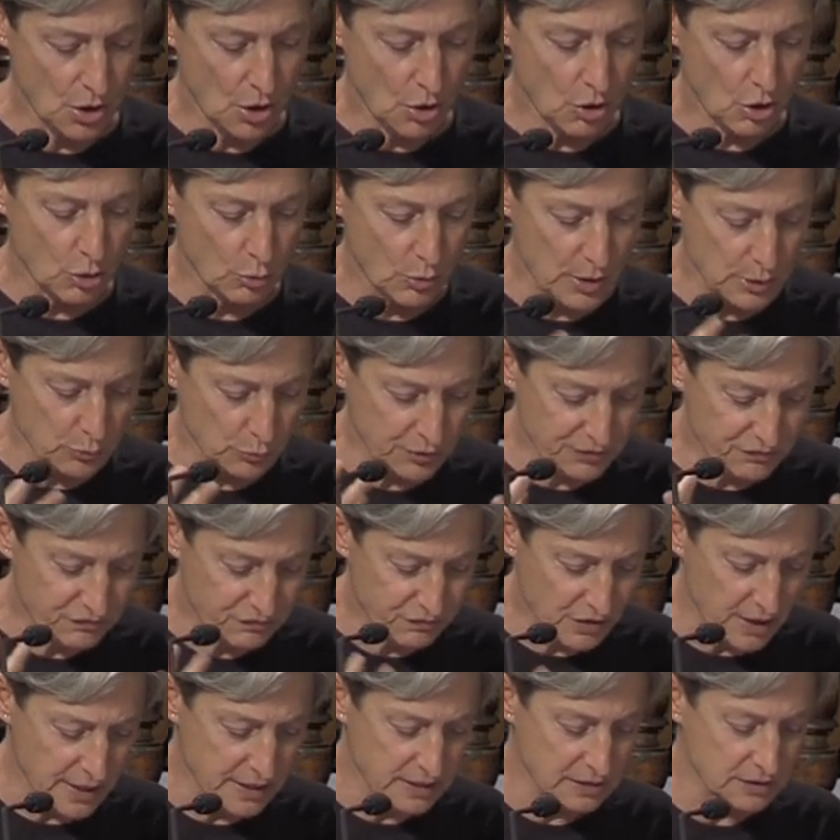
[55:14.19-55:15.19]
or when we
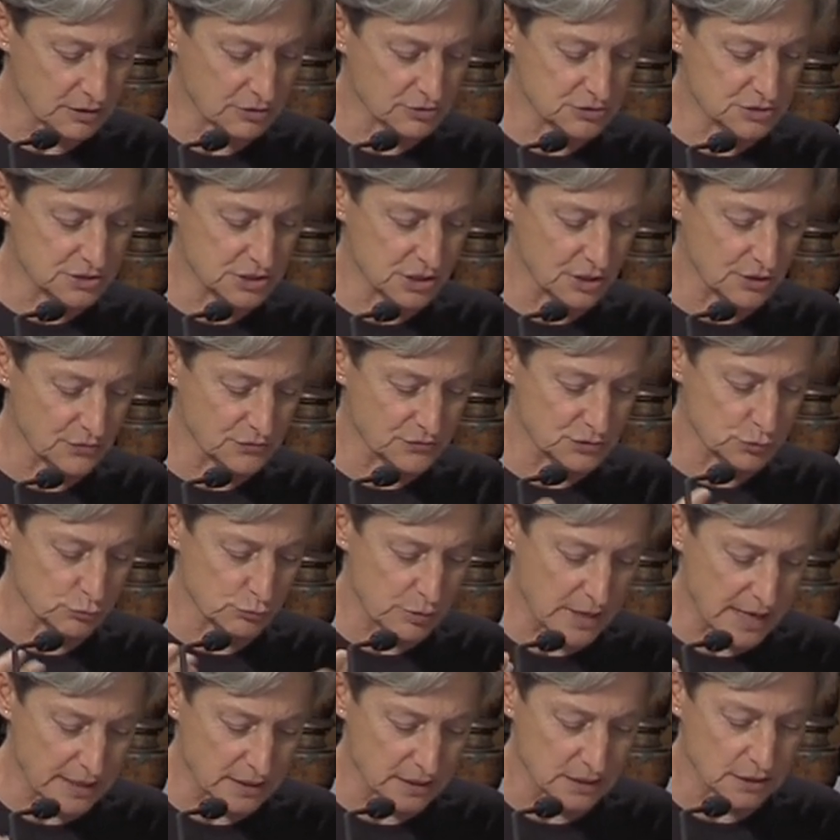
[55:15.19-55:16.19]
find ourselves
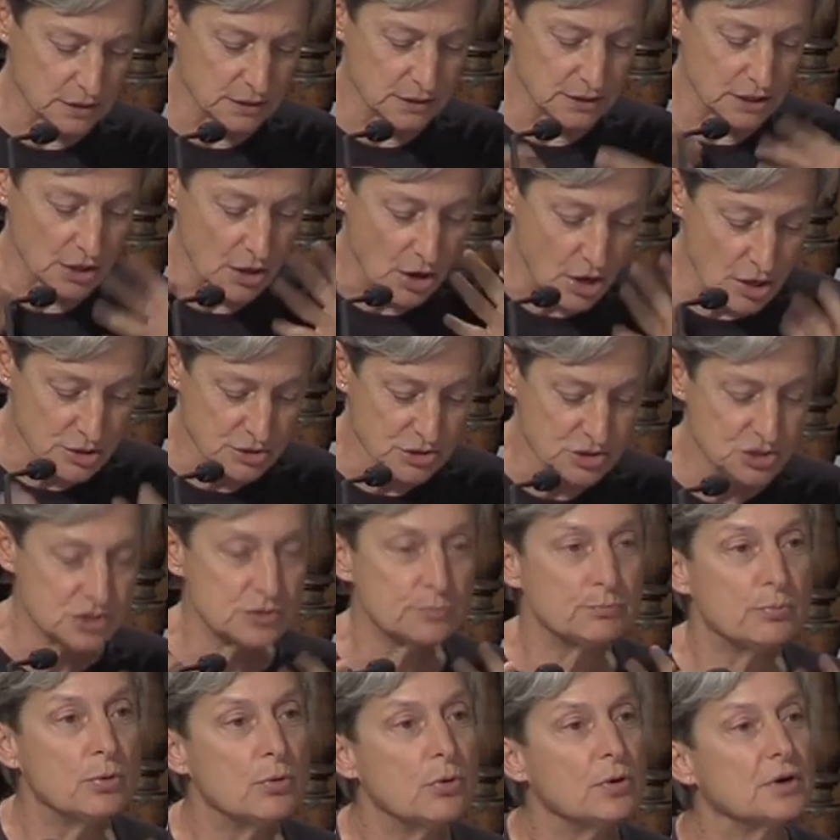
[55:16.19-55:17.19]
radically
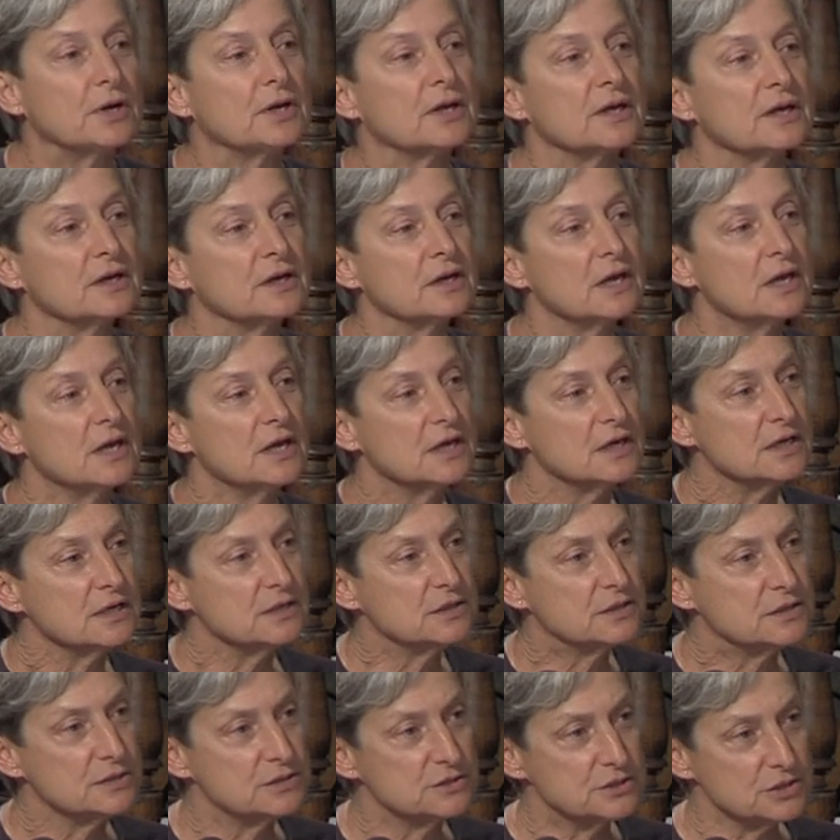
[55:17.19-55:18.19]
unsupported in
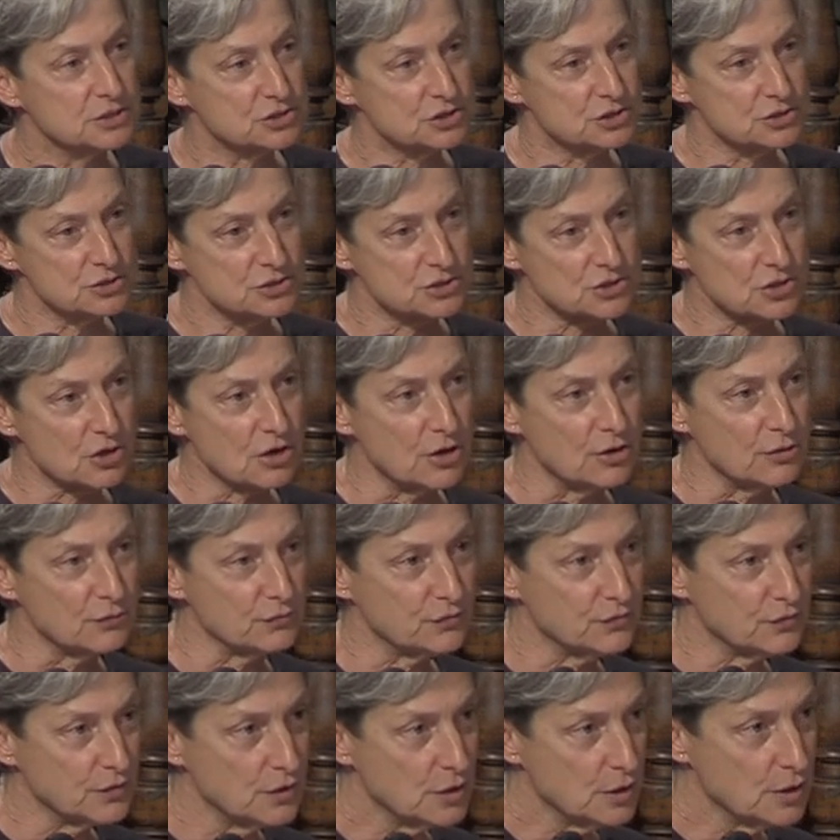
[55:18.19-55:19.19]
conditions
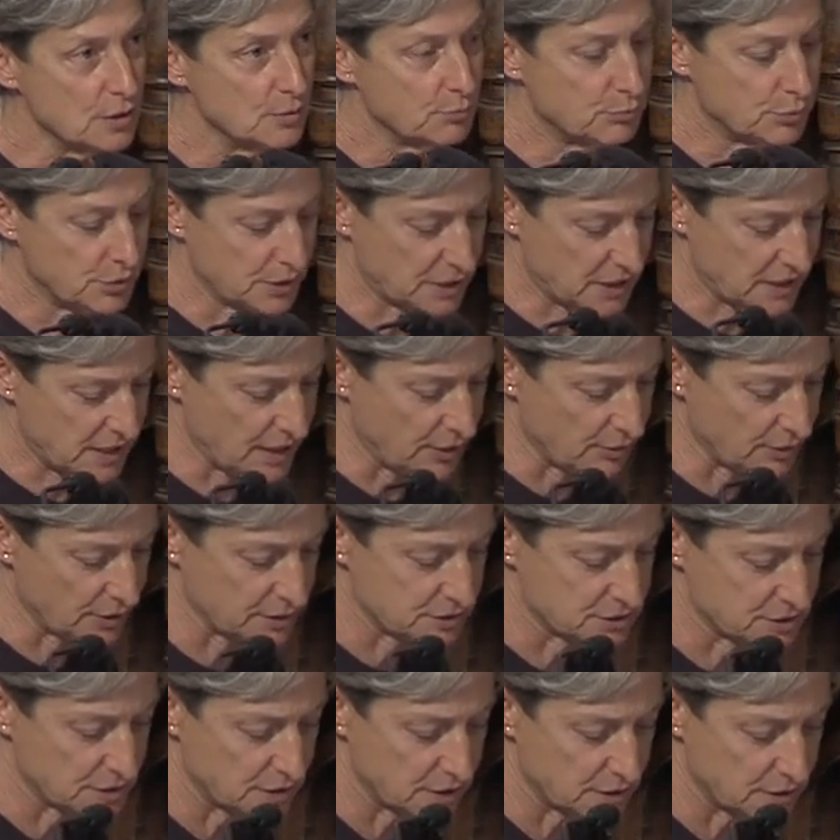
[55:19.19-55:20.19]
of
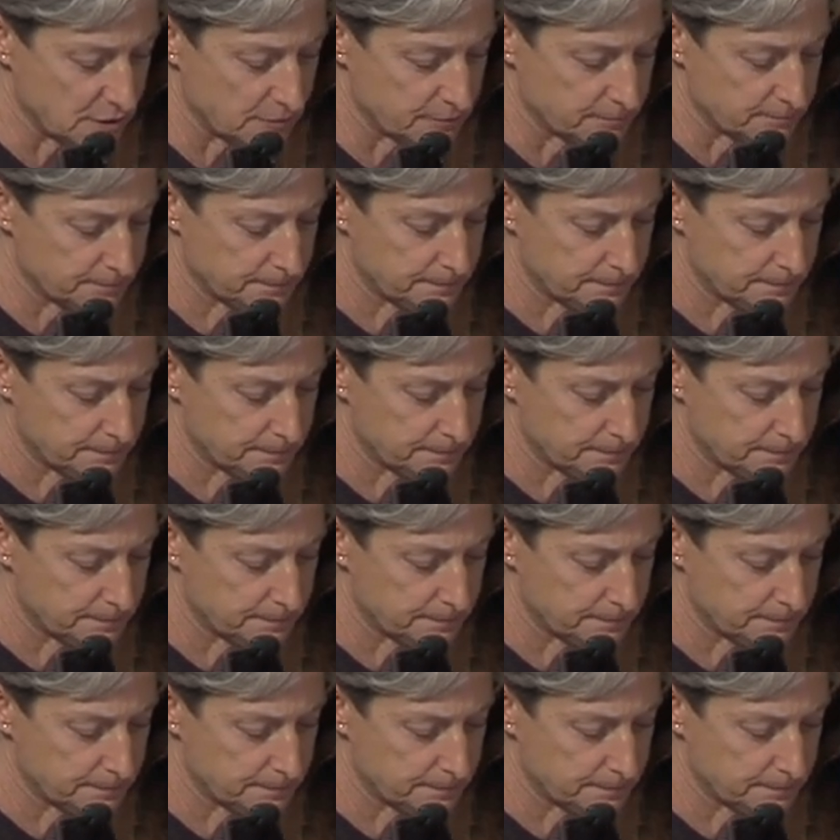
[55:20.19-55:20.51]
precarity.